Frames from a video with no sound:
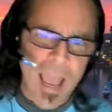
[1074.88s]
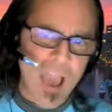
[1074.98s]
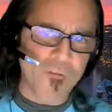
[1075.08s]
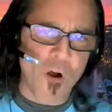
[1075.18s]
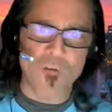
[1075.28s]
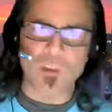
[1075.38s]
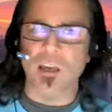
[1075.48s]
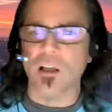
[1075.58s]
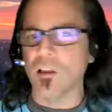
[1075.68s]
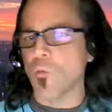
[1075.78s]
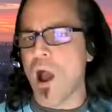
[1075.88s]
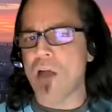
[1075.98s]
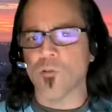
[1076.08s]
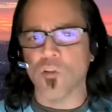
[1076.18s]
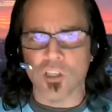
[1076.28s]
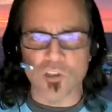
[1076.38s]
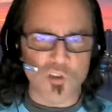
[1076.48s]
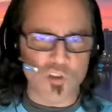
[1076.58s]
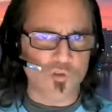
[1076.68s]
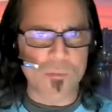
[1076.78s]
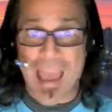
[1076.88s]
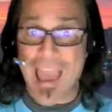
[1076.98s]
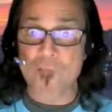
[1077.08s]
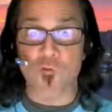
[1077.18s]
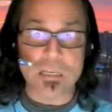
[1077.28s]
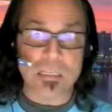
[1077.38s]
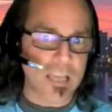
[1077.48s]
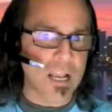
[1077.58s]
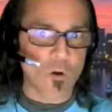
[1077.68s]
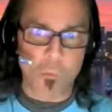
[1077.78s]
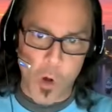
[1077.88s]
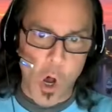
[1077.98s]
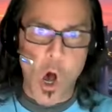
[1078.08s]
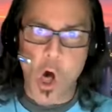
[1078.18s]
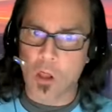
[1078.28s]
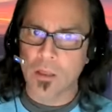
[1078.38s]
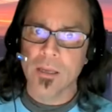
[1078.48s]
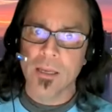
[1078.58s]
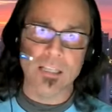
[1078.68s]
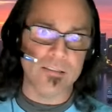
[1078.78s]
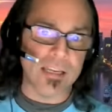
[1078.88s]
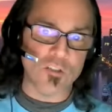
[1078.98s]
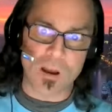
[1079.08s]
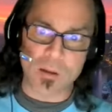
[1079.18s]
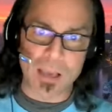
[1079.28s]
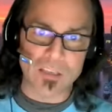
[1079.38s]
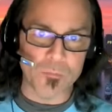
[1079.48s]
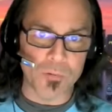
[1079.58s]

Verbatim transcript: half over the hill and why they're looking to strip every single ball instead of trying to make some